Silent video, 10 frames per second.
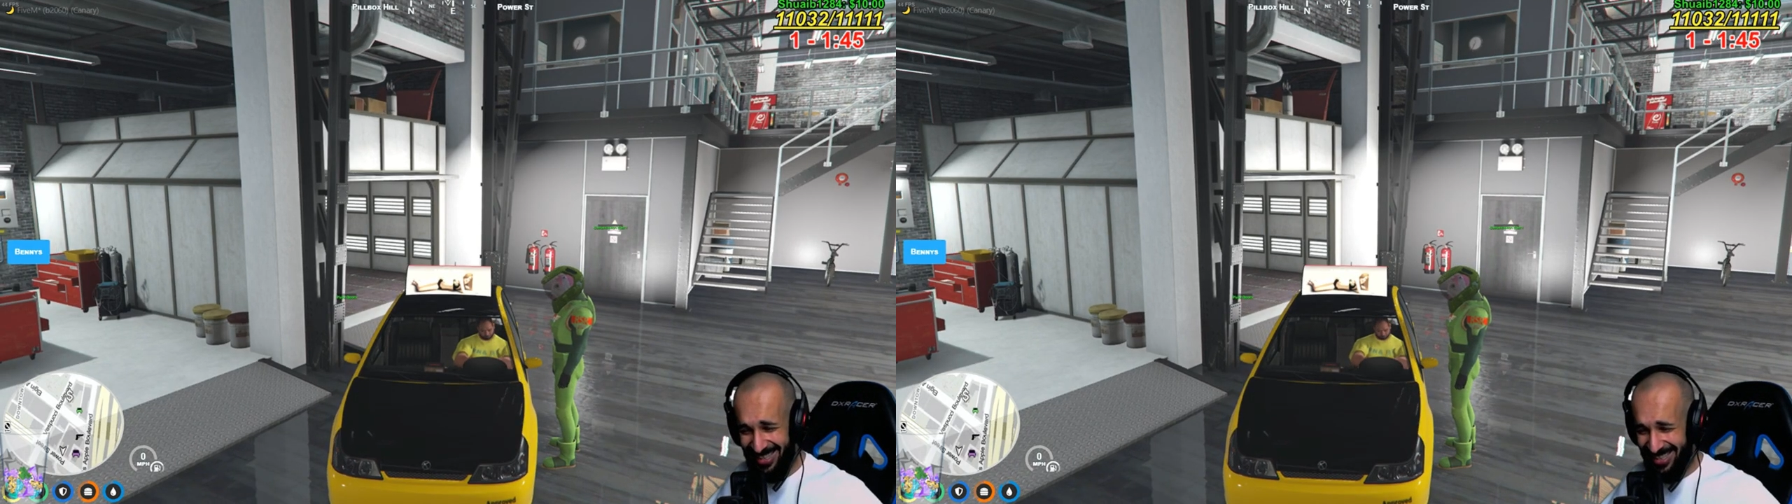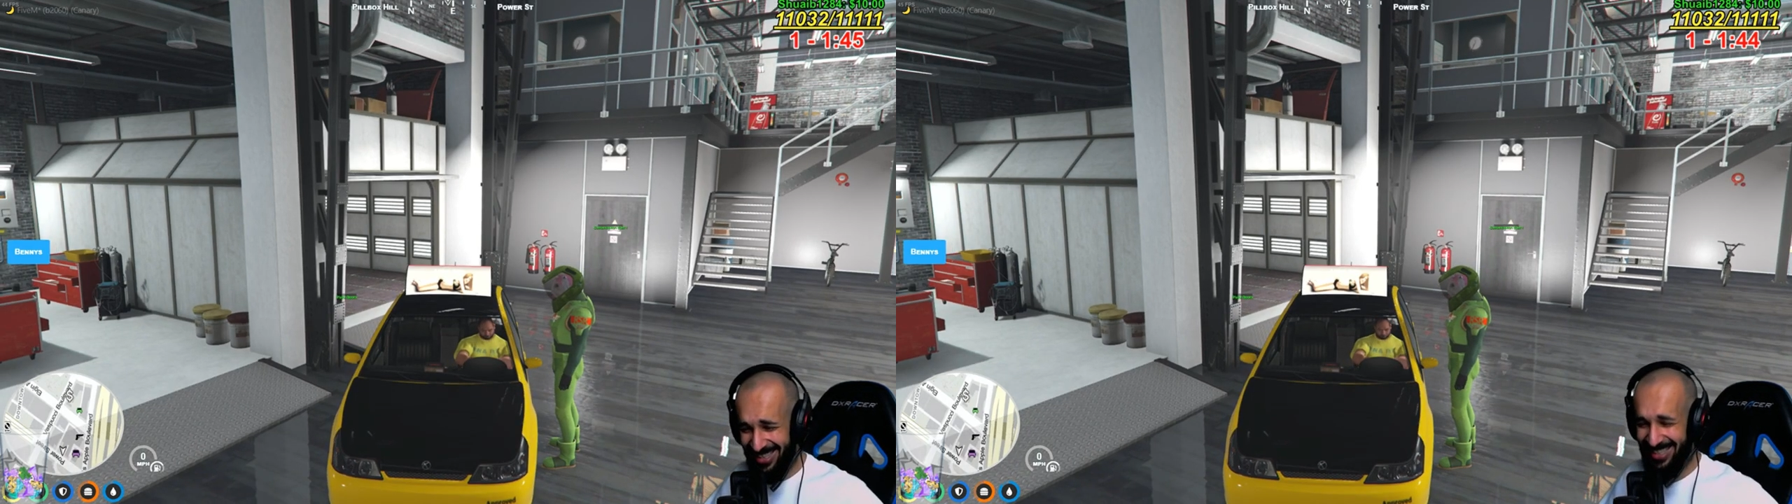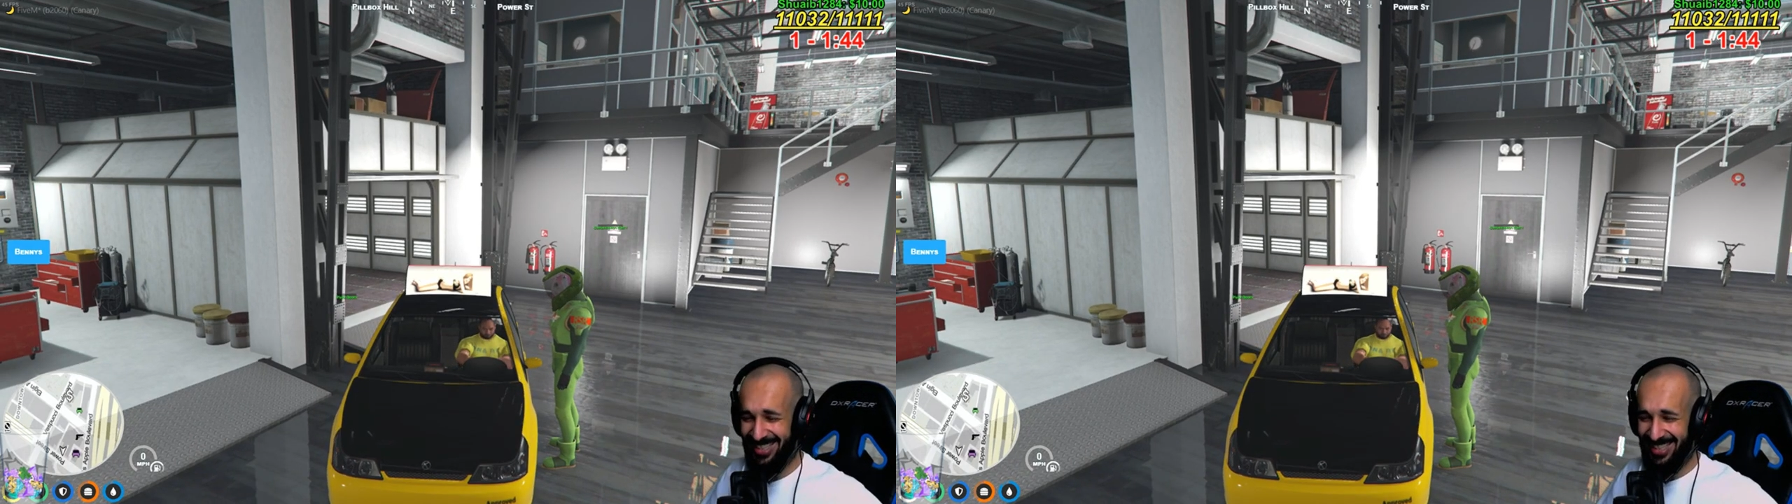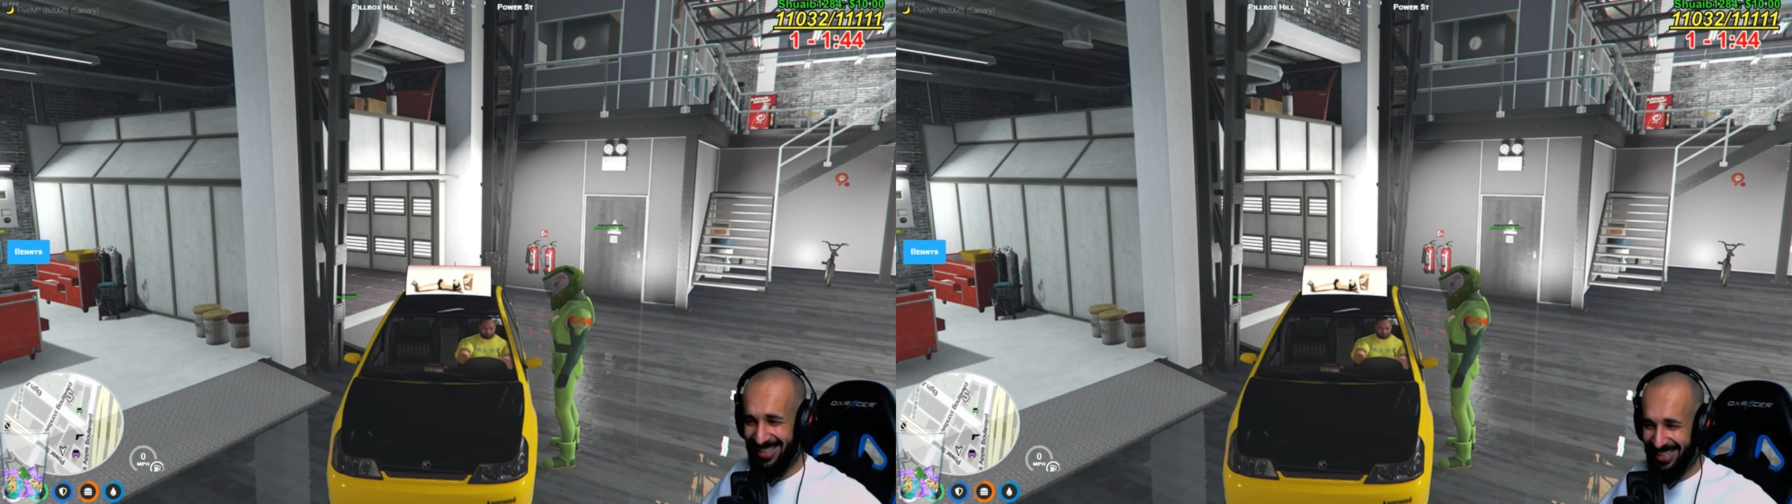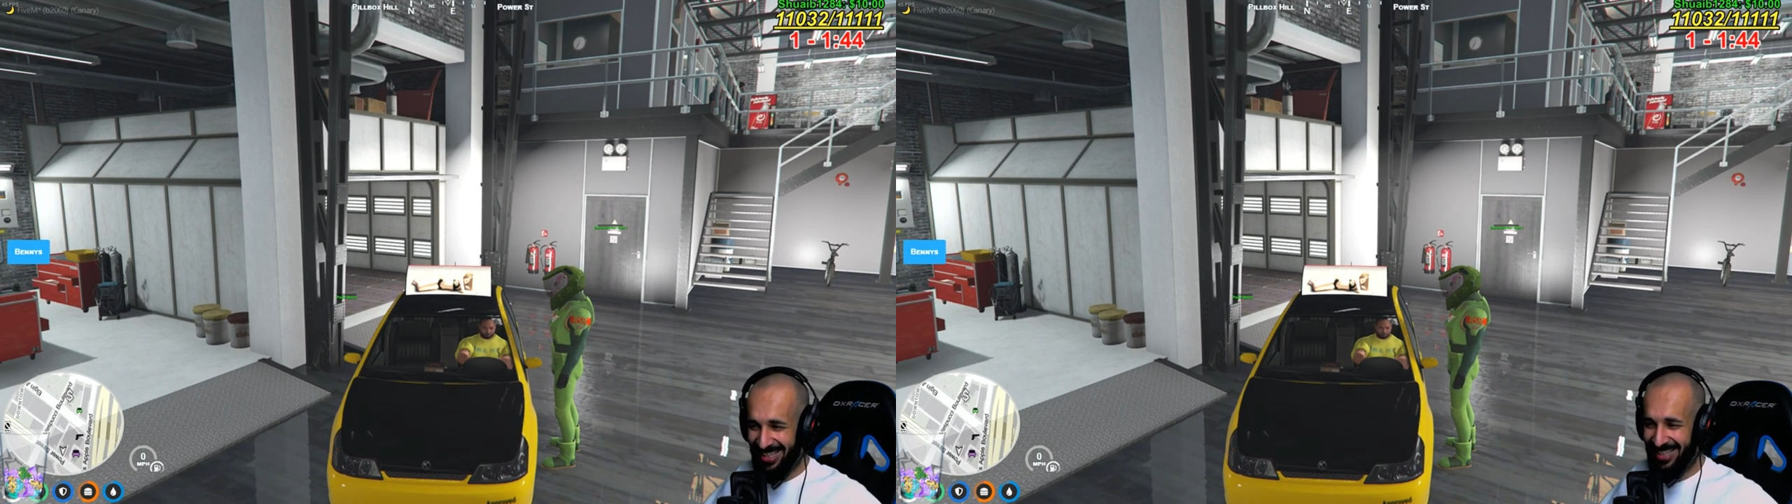Because I want
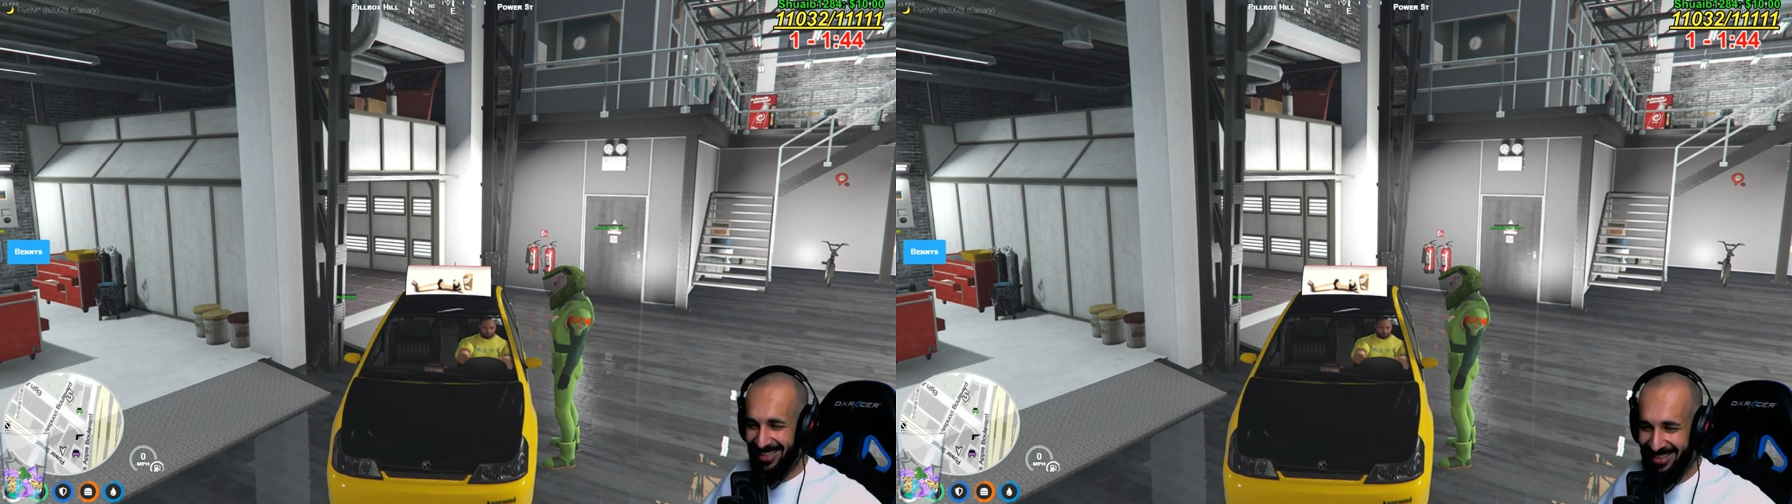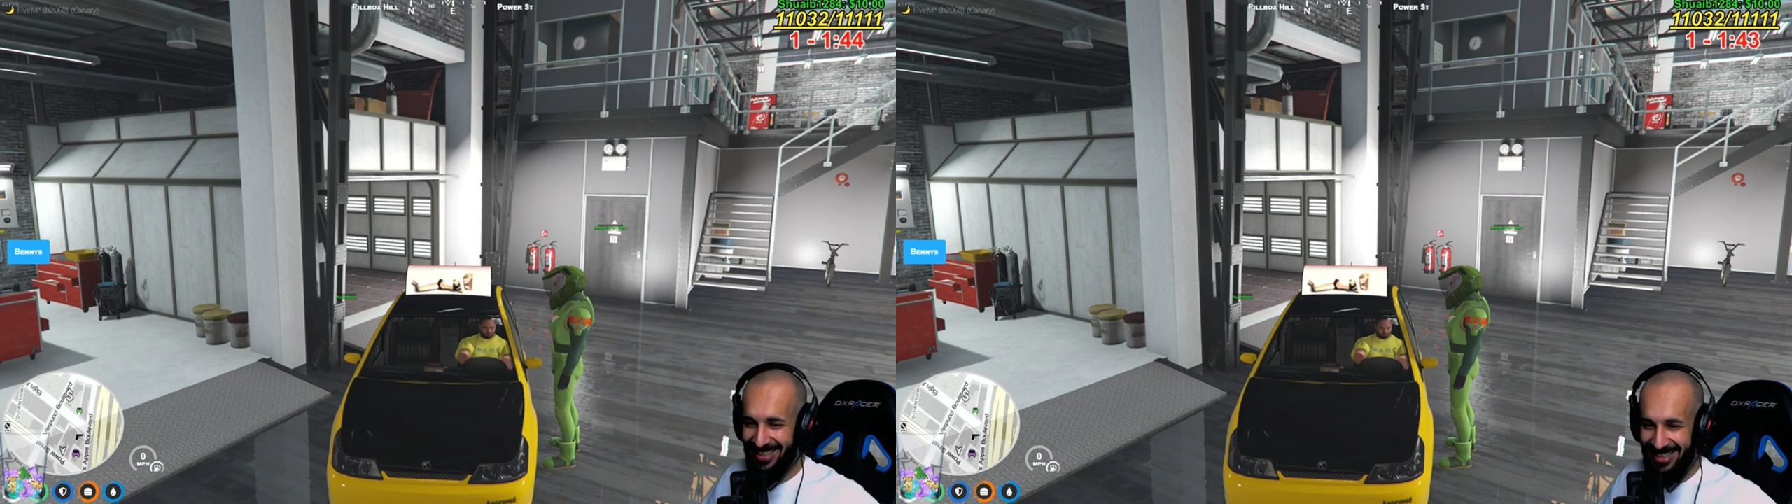to know what's